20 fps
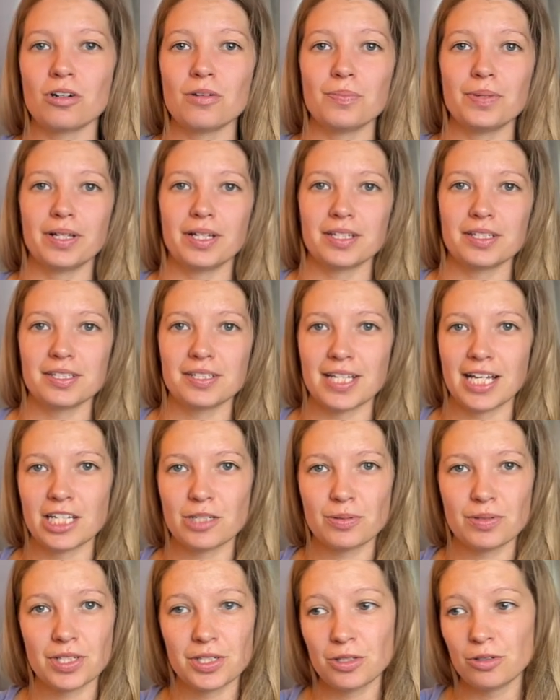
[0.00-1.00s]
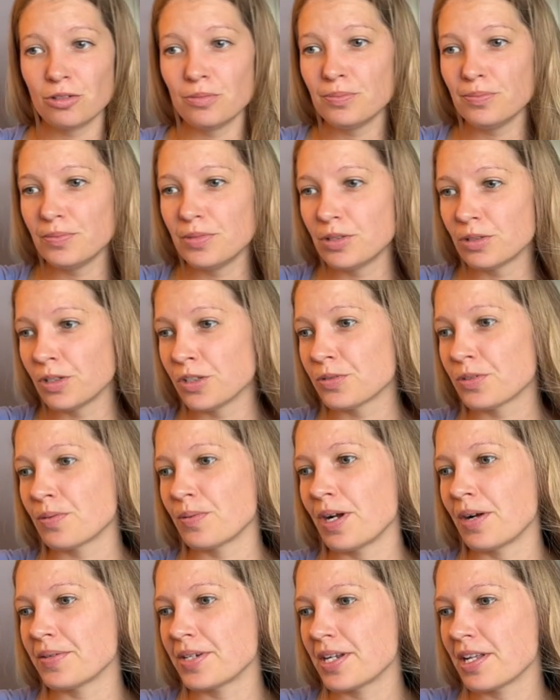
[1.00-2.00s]
because that's where the 2 mules are
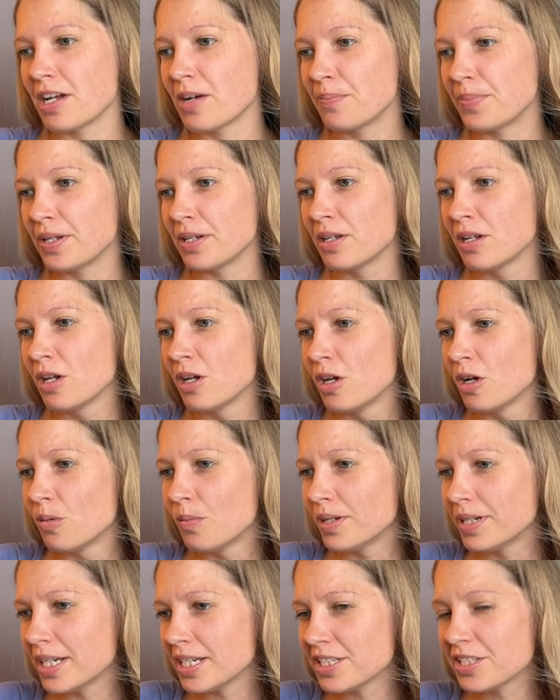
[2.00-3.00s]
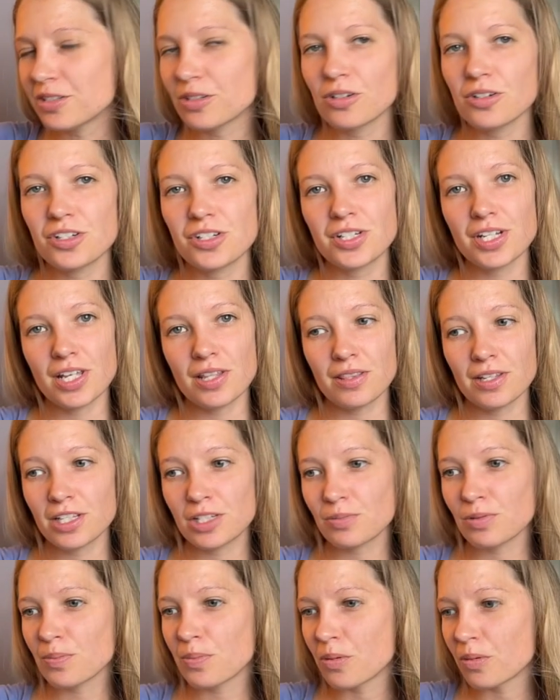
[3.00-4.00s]
rounded up. And when I searched in
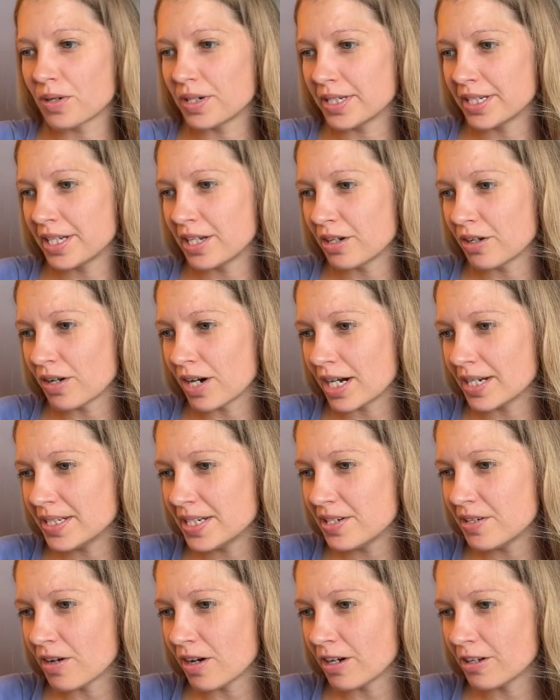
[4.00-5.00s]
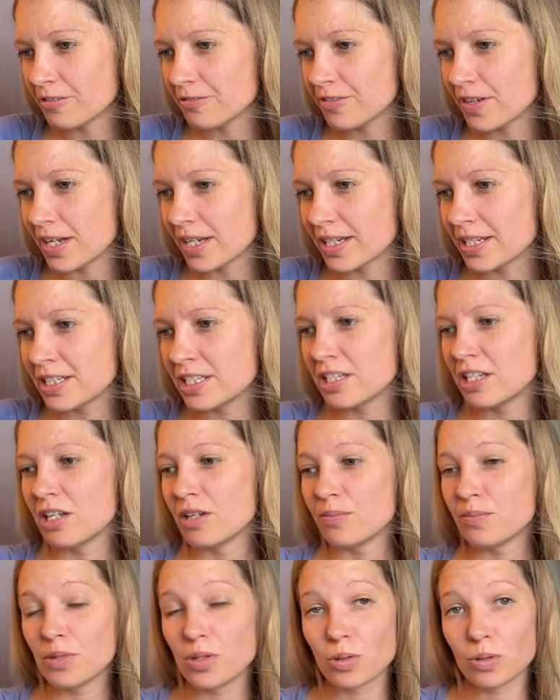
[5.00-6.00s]
this report here, I did not find
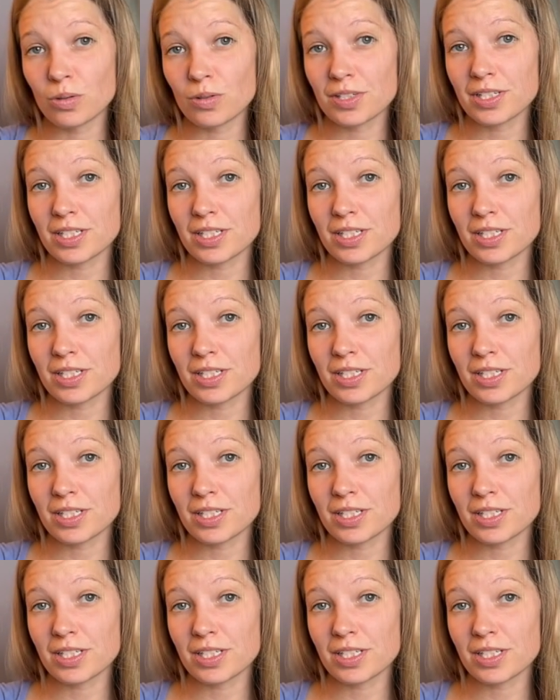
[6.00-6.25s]
mules